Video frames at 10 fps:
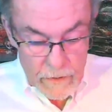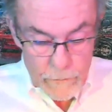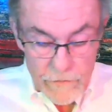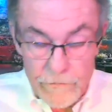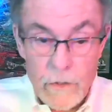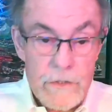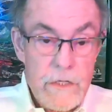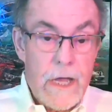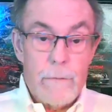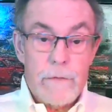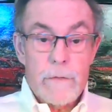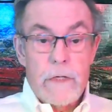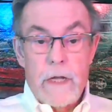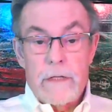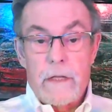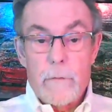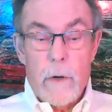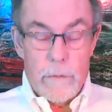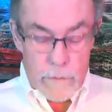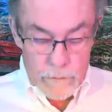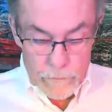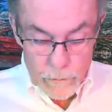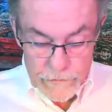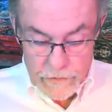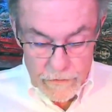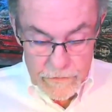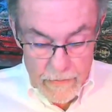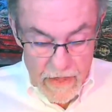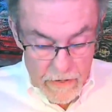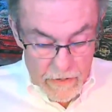with the front geometry and then the way we do the roll centers.